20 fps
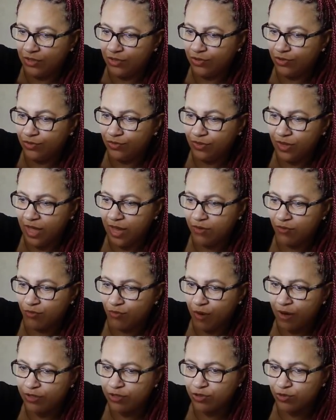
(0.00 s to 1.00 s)
to like
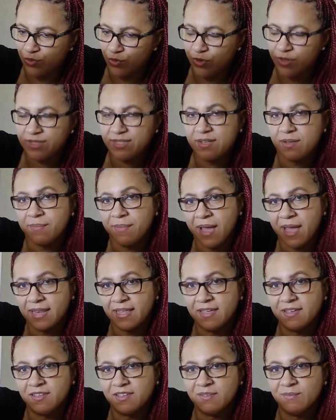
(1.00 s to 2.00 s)
rush towards
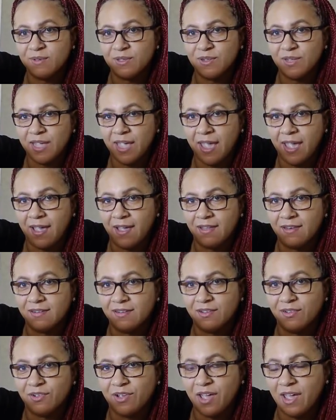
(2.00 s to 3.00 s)
somebody and communicate.
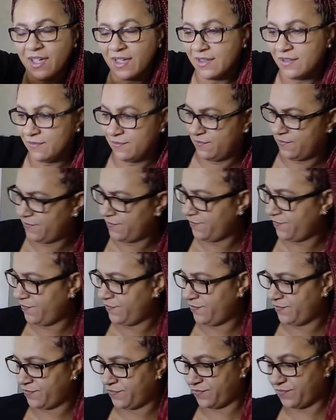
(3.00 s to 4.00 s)

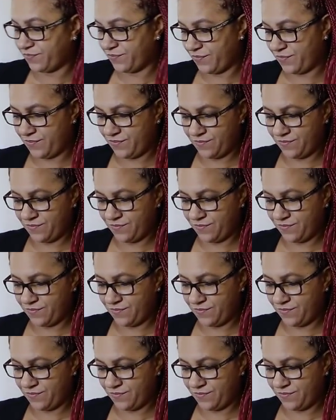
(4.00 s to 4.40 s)
Okay,